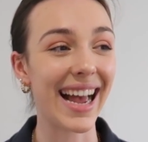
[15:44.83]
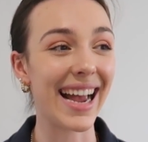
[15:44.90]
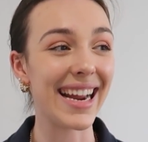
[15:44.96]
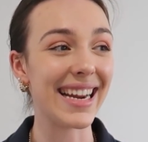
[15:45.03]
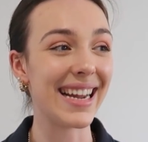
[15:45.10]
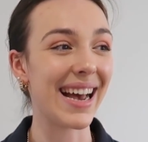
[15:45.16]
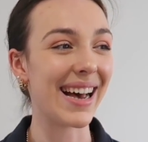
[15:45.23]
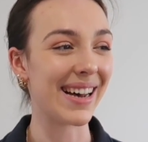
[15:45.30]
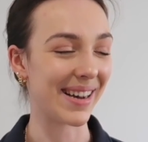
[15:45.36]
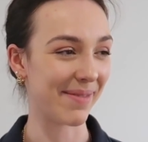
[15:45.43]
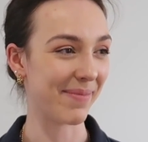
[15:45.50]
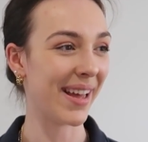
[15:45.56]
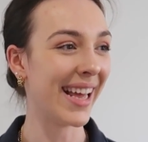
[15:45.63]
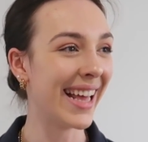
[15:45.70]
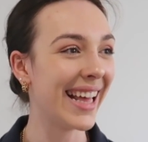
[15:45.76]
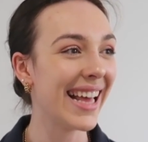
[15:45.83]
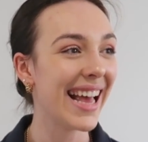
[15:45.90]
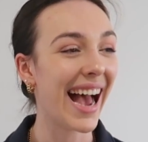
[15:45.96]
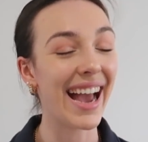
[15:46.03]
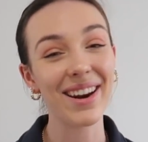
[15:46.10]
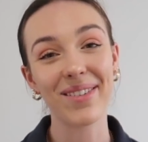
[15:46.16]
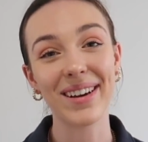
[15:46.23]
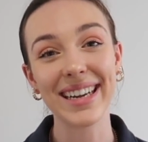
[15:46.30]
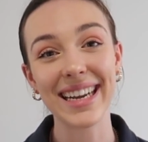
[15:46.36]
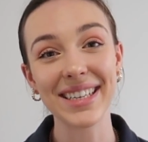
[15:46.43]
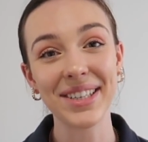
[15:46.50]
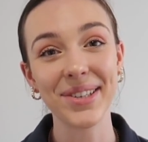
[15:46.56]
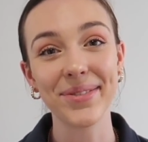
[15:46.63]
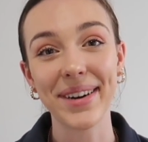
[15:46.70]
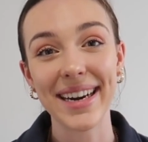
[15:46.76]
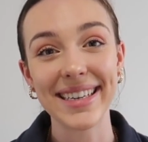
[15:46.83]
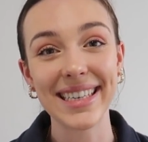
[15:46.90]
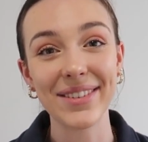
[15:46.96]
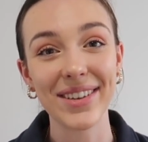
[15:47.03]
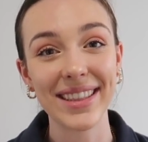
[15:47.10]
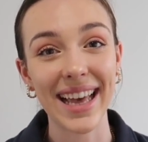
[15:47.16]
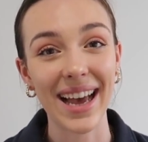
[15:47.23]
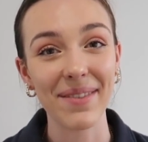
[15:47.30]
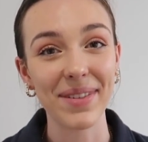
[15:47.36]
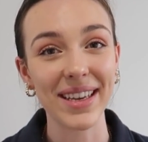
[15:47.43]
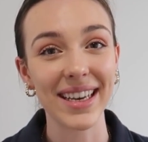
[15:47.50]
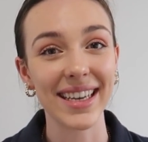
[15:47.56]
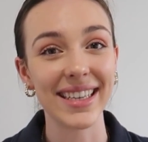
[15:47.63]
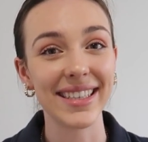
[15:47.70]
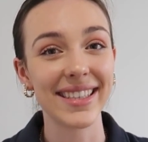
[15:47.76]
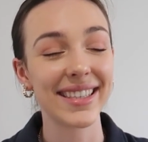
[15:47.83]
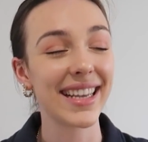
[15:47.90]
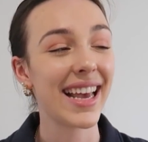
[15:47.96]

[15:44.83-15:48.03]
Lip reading: I don't want to get too ranty with that because